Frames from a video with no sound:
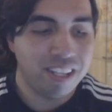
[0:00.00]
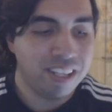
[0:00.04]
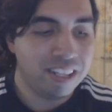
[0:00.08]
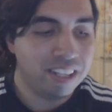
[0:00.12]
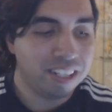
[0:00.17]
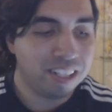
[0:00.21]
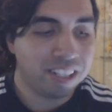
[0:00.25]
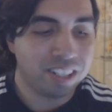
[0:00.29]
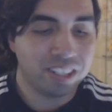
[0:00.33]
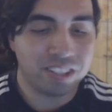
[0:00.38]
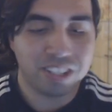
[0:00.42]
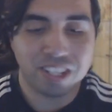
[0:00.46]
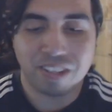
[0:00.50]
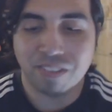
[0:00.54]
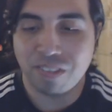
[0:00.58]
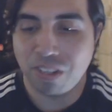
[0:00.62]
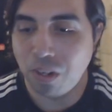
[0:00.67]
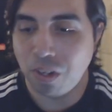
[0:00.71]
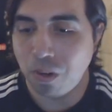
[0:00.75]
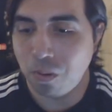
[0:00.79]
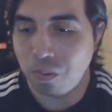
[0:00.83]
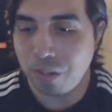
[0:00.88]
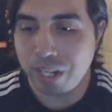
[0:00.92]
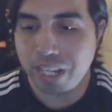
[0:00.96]
Because even
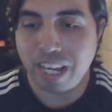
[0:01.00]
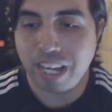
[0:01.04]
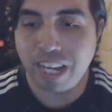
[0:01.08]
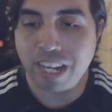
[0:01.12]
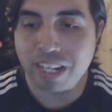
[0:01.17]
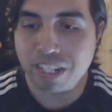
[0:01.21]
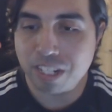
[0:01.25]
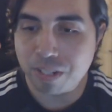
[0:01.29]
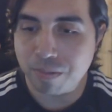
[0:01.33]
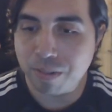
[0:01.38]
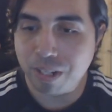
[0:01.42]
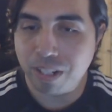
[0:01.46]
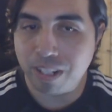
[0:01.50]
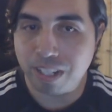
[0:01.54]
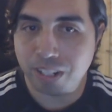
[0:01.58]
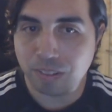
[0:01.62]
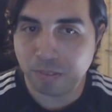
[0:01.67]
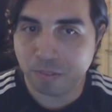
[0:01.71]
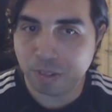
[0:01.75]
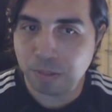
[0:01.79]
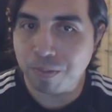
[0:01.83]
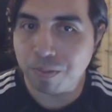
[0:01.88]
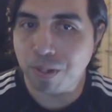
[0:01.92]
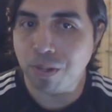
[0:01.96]
though we can't smell it,
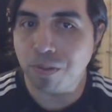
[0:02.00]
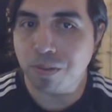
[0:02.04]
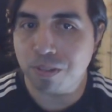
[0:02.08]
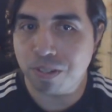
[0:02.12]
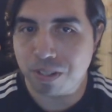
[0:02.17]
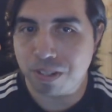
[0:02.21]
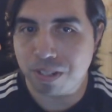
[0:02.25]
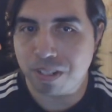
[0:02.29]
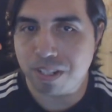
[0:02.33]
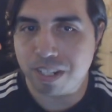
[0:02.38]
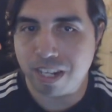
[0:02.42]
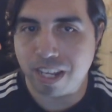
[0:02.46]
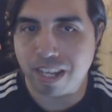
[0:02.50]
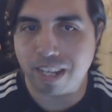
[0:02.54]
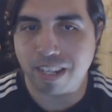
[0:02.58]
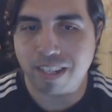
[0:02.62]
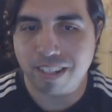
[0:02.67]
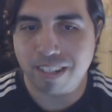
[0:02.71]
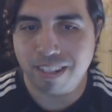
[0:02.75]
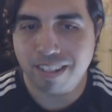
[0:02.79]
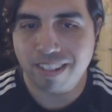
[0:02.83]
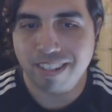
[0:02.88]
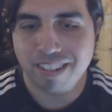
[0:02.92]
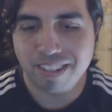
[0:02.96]
we both stink.
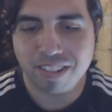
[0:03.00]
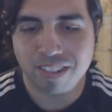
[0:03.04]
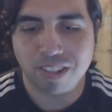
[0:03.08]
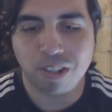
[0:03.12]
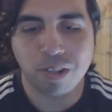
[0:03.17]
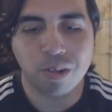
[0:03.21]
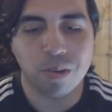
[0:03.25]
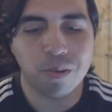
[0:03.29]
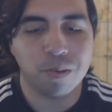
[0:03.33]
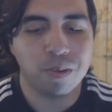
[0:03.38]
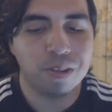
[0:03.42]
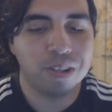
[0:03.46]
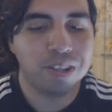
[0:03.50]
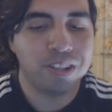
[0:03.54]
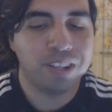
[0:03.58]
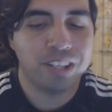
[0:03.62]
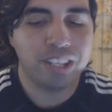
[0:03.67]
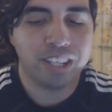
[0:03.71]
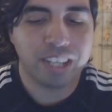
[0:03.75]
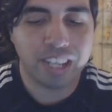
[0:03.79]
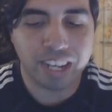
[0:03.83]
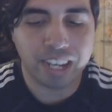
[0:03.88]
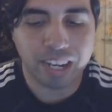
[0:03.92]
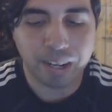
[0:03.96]
So,
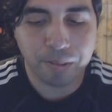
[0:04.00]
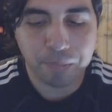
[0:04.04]
yeah.